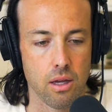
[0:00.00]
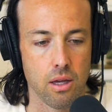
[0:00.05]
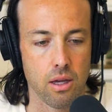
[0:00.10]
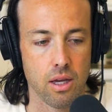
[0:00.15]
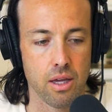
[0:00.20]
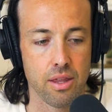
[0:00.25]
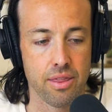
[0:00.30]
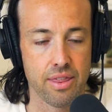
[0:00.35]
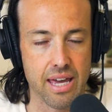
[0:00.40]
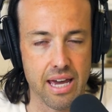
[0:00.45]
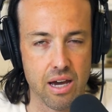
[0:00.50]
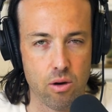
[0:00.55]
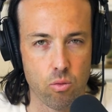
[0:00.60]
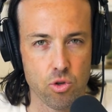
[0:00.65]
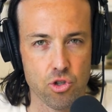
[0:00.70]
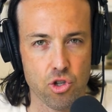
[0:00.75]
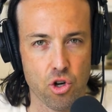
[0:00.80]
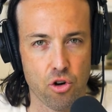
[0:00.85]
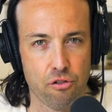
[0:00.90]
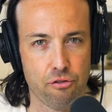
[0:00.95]
And that
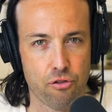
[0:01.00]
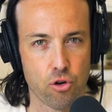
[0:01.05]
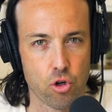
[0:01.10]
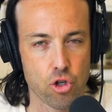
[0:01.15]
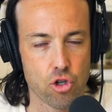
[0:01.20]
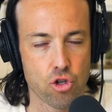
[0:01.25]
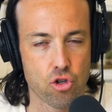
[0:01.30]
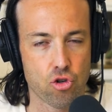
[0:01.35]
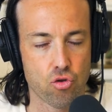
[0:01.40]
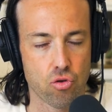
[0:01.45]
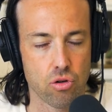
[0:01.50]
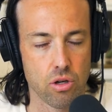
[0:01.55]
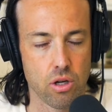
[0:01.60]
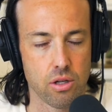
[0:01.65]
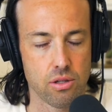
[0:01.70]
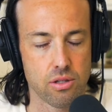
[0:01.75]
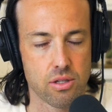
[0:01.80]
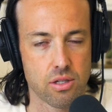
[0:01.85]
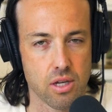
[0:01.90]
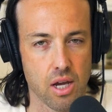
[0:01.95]
was our first
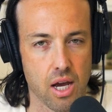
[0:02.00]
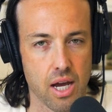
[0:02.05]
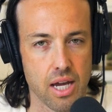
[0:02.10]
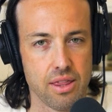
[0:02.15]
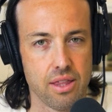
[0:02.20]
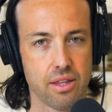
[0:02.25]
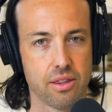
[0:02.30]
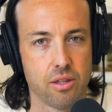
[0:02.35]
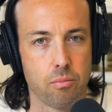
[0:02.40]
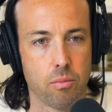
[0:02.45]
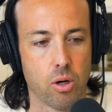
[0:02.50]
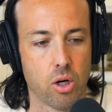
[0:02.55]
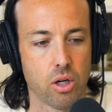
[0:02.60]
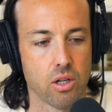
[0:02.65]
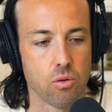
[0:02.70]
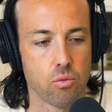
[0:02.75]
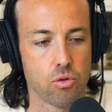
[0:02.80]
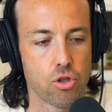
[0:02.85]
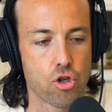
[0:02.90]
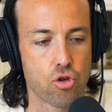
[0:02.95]
sign that the market
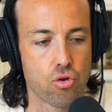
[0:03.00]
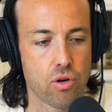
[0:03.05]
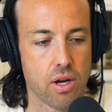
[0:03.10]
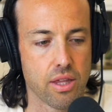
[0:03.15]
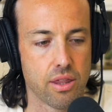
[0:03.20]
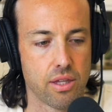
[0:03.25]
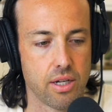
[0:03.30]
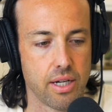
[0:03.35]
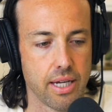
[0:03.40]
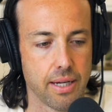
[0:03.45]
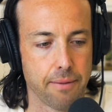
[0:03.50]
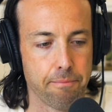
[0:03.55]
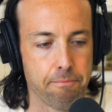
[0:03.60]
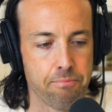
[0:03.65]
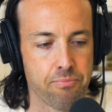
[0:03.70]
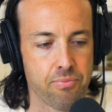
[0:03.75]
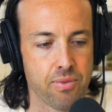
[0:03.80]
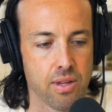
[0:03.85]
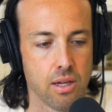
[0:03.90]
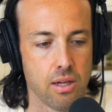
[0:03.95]
was strengthening.
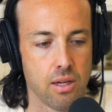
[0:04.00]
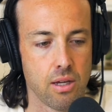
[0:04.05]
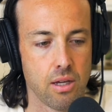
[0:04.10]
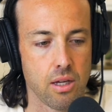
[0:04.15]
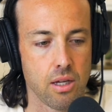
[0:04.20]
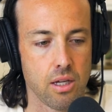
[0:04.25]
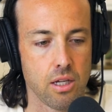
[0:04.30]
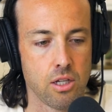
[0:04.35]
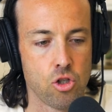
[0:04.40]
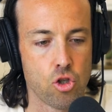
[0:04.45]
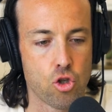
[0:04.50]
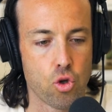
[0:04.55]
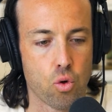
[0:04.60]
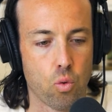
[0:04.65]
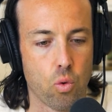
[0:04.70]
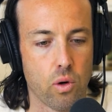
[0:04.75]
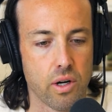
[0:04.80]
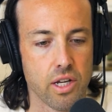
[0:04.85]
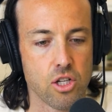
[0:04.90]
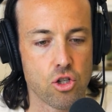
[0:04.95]
In
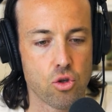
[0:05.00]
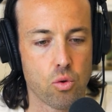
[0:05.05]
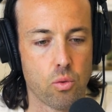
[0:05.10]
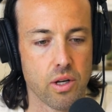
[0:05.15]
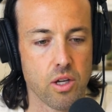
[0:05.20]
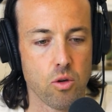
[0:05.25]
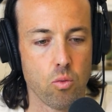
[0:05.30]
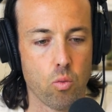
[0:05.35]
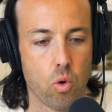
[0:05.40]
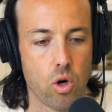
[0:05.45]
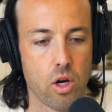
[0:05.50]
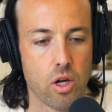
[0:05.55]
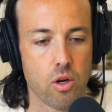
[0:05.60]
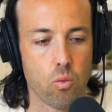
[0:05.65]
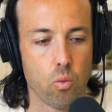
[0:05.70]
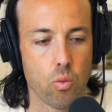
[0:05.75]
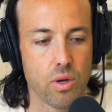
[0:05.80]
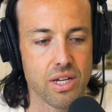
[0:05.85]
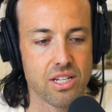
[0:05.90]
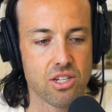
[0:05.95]

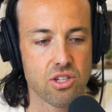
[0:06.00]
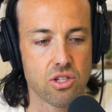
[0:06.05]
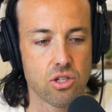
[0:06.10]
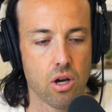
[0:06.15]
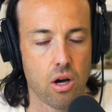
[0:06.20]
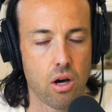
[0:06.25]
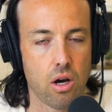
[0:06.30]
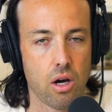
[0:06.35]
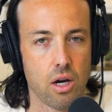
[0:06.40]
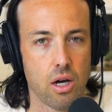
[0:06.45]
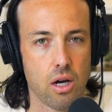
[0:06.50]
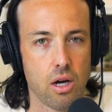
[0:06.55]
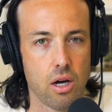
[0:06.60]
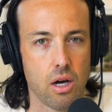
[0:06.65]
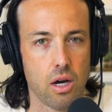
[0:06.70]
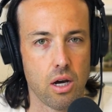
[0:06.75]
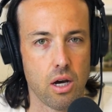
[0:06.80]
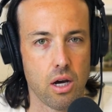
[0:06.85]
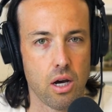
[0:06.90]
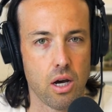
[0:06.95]
2021, we saw
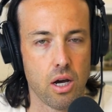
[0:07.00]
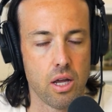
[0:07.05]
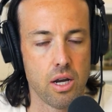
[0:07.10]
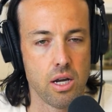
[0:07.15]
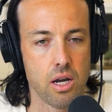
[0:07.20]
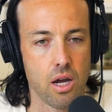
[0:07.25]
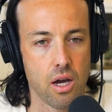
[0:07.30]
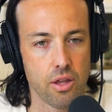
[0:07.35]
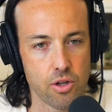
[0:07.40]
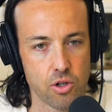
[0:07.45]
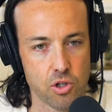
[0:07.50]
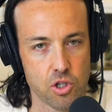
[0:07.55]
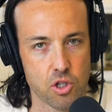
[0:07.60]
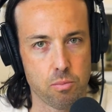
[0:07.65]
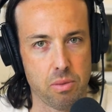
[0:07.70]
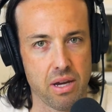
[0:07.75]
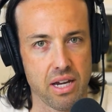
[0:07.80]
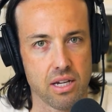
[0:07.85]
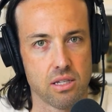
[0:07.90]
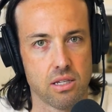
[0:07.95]
another
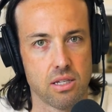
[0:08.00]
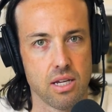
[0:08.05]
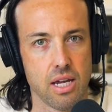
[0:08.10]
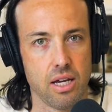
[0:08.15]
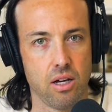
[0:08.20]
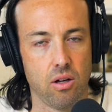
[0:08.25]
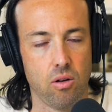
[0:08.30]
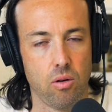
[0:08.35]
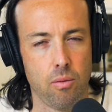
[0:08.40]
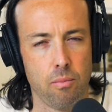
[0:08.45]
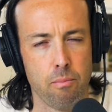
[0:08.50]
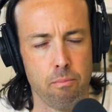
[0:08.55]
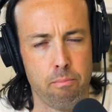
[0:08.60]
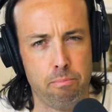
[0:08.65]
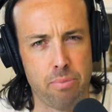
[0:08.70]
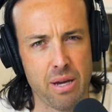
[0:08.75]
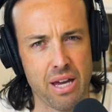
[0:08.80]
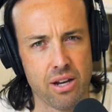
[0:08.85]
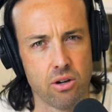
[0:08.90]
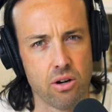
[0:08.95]
spec sale,
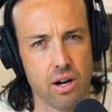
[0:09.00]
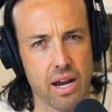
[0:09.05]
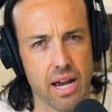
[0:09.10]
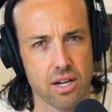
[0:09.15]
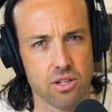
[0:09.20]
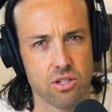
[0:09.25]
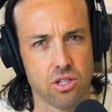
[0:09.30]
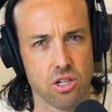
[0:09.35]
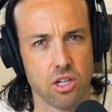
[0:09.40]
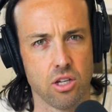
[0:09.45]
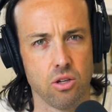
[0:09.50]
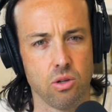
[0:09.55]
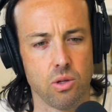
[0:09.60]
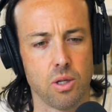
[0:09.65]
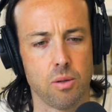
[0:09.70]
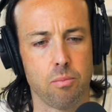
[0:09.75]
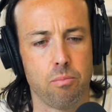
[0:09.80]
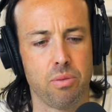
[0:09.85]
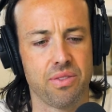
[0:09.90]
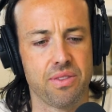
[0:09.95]
better
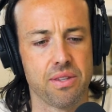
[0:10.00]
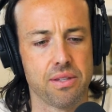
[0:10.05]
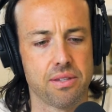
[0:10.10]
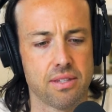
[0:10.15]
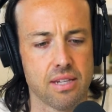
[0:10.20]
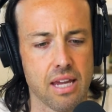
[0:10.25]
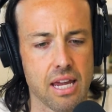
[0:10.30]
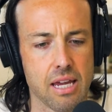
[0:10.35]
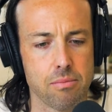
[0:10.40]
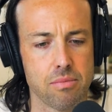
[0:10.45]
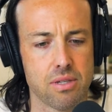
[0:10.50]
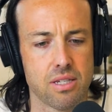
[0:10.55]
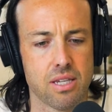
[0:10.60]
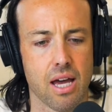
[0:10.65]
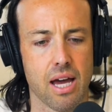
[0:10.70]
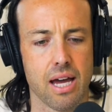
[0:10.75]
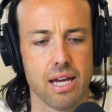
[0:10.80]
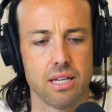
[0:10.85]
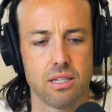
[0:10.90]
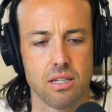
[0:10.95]
executed, but the same
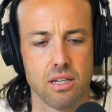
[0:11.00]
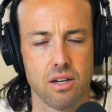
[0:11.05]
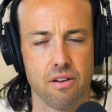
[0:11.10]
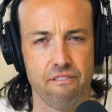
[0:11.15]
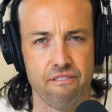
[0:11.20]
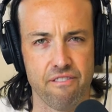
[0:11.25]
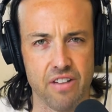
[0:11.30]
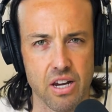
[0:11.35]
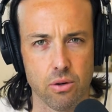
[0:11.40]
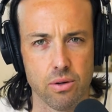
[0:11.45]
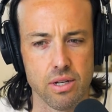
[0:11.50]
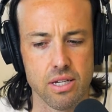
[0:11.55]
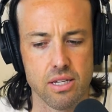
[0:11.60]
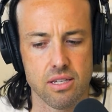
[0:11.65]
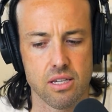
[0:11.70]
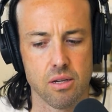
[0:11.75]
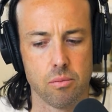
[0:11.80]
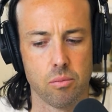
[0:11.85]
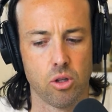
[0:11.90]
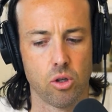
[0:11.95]
size in a very
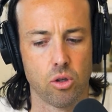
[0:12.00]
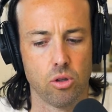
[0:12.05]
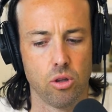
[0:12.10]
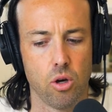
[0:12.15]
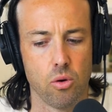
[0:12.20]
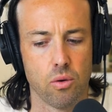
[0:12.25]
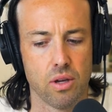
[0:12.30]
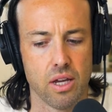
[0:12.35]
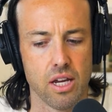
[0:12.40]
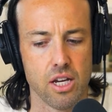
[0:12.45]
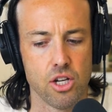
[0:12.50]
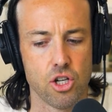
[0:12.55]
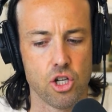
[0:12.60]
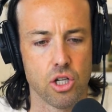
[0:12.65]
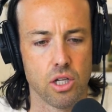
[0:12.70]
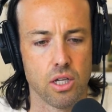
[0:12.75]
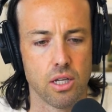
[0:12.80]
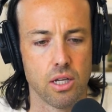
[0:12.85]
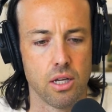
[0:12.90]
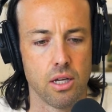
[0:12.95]
similar
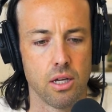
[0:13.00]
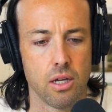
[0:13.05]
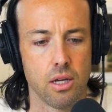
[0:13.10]
location,